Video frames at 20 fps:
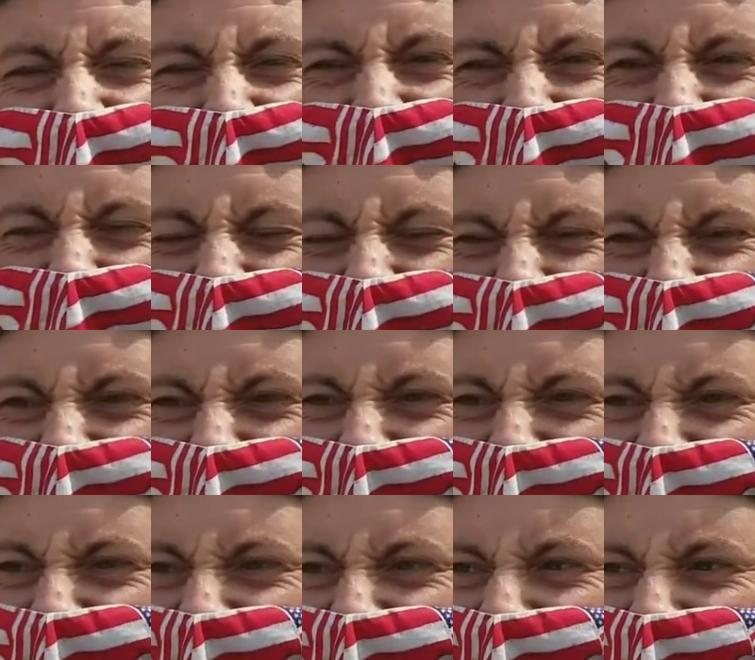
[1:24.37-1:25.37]
It's really? just
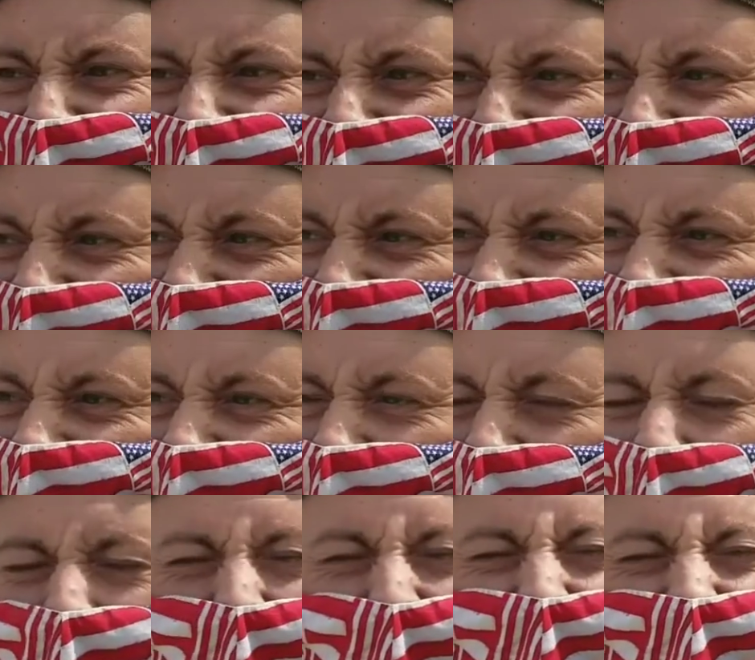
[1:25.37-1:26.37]
uh,
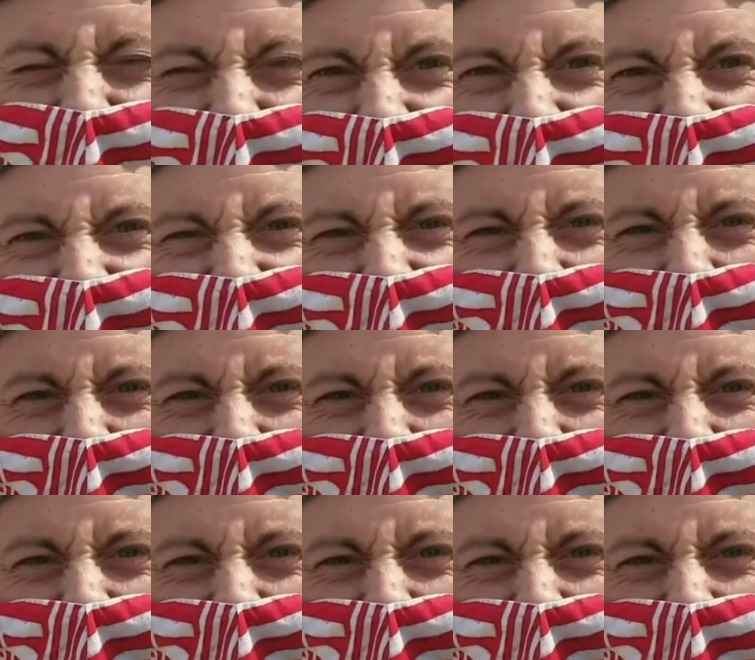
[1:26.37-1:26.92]
the path of life that